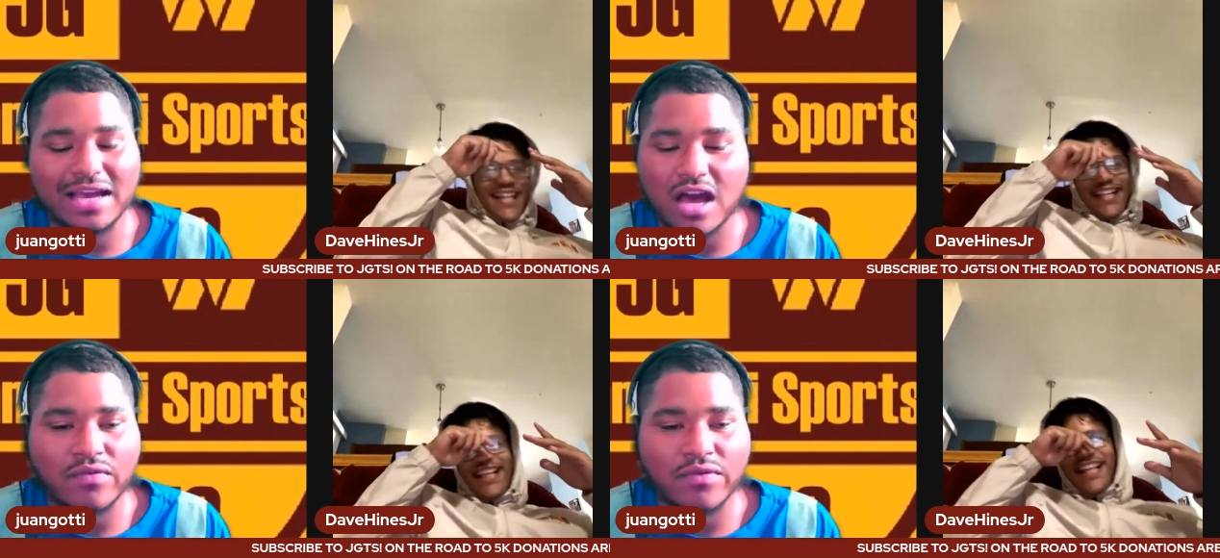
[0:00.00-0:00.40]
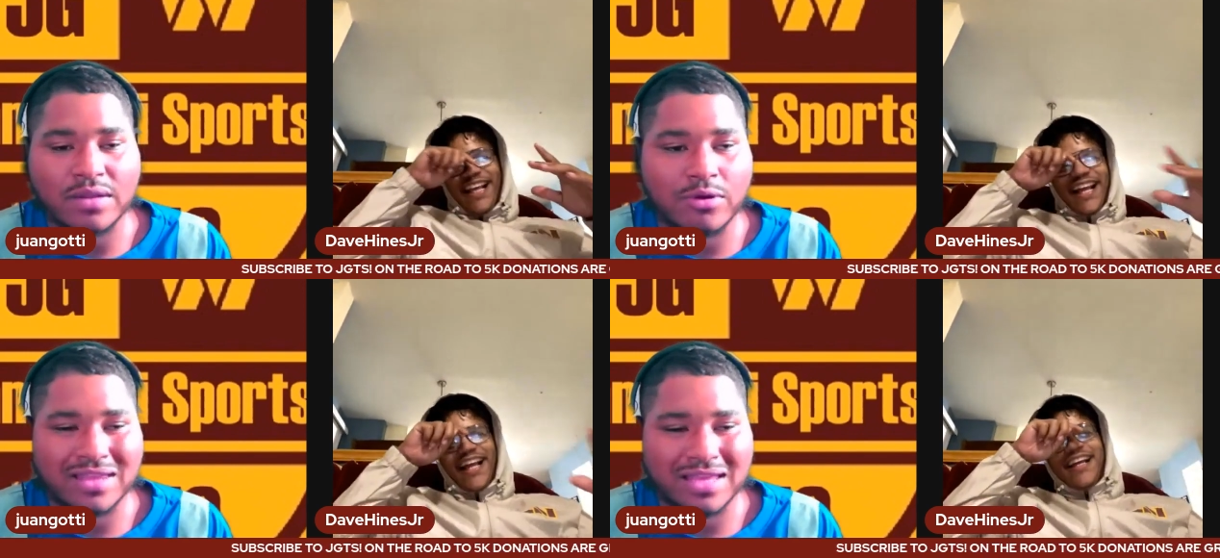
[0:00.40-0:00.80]
Speaker 1: cover
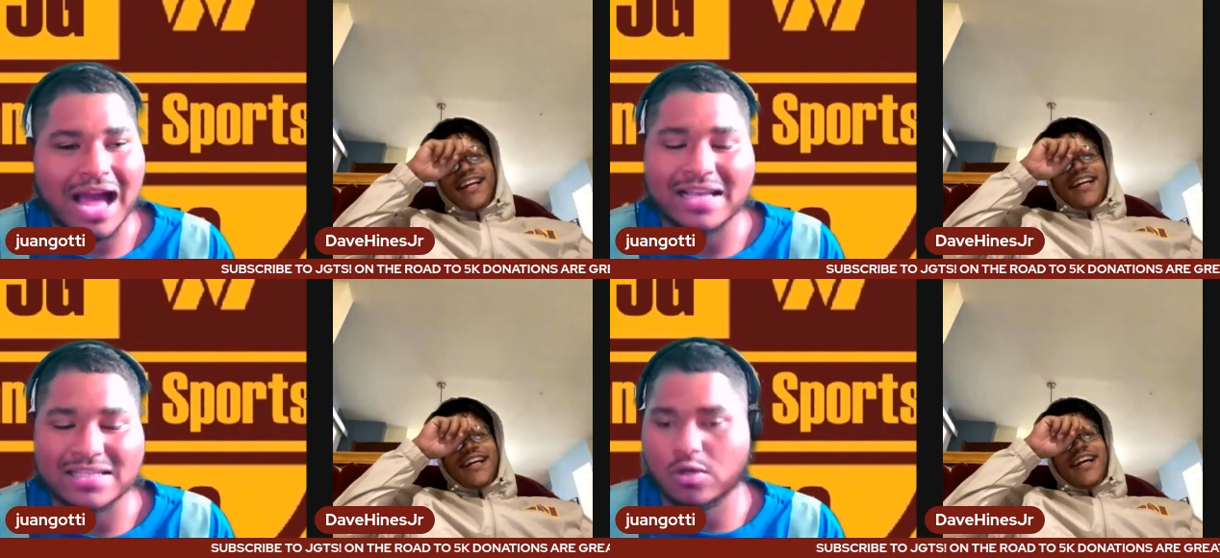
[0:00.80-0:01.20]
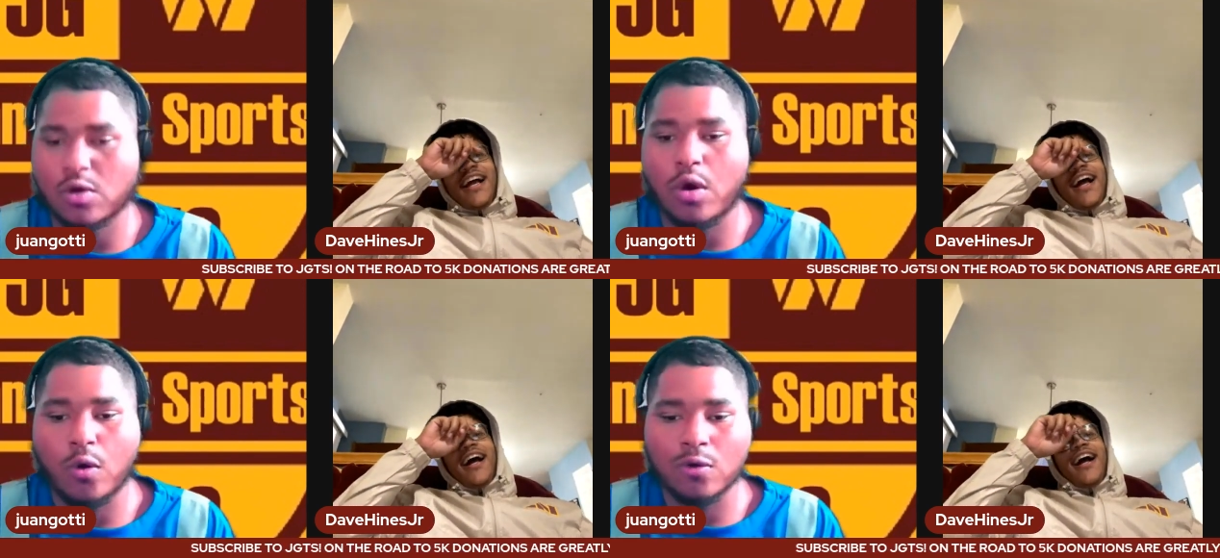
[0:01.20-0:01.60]
anymore. The guy's so
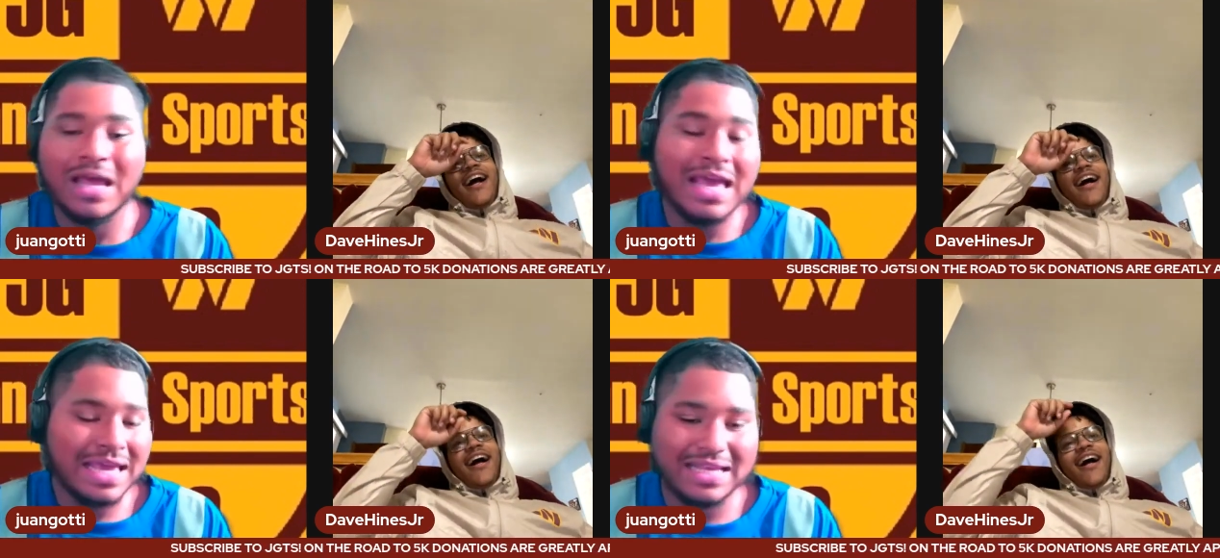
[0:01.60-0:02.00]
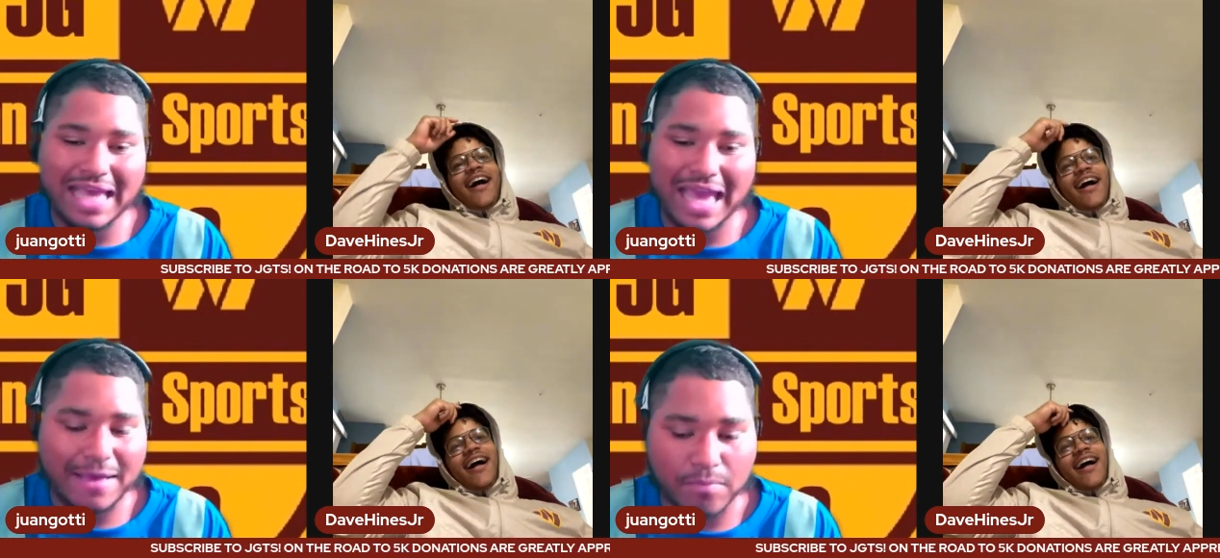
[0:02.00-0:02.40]
old, he
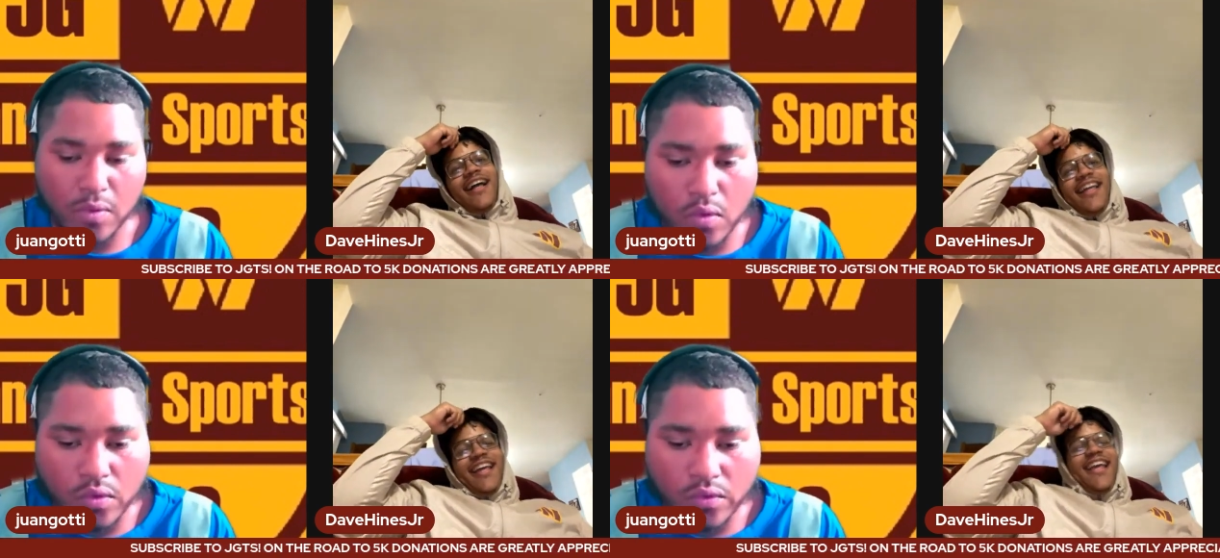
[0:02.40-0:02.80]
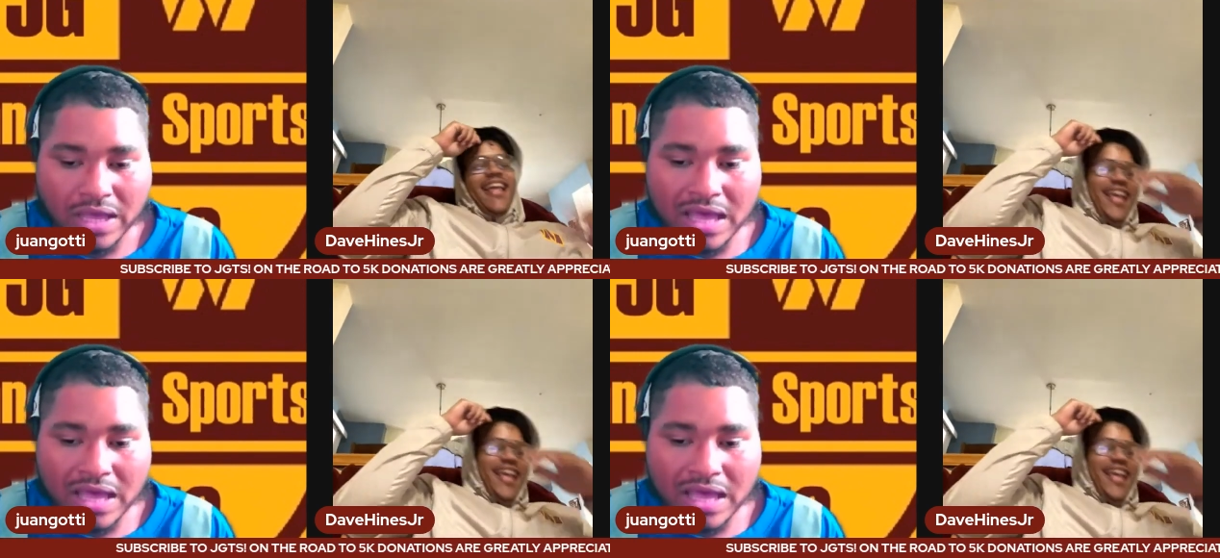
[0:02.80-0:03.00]
can't move.